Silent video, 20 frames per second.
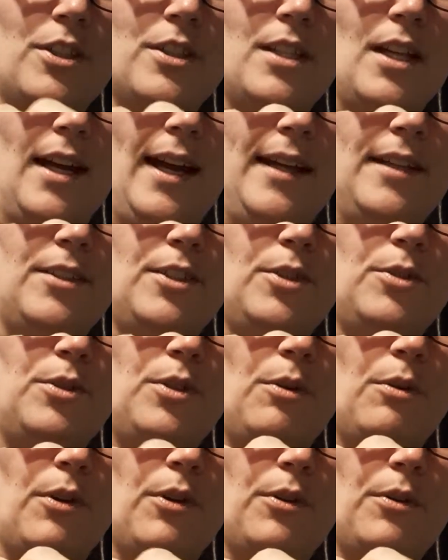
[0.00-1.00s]
I'd do
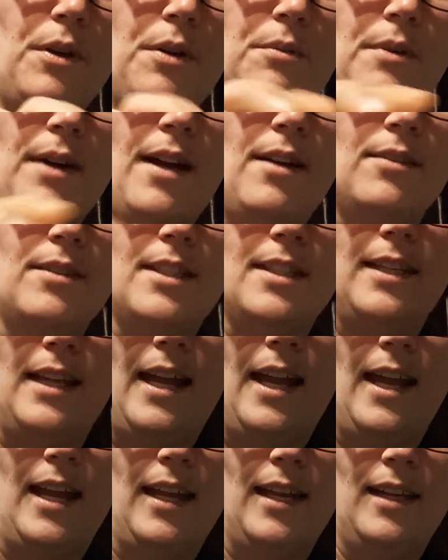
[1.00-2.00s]
2 or 3 rounds a
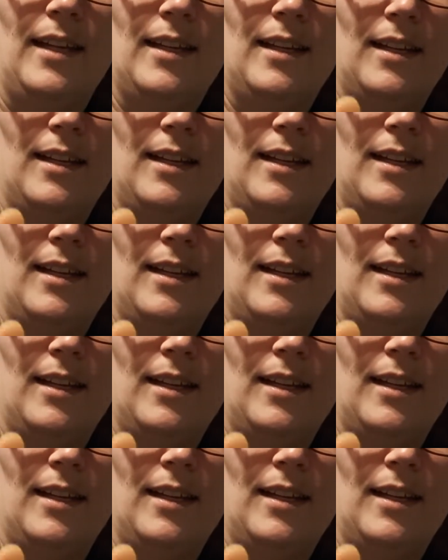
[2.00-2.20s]
day.